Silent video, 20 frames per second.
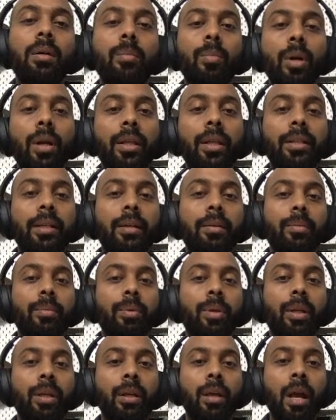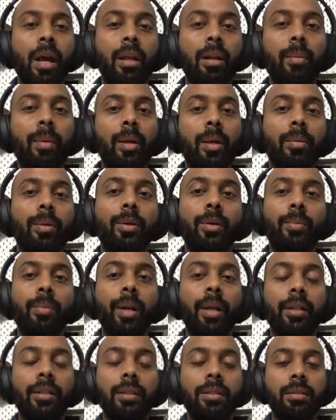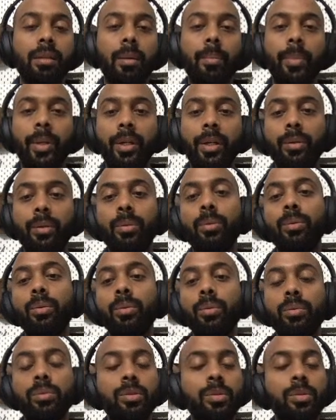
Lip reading: But I think I'll be able to break this up into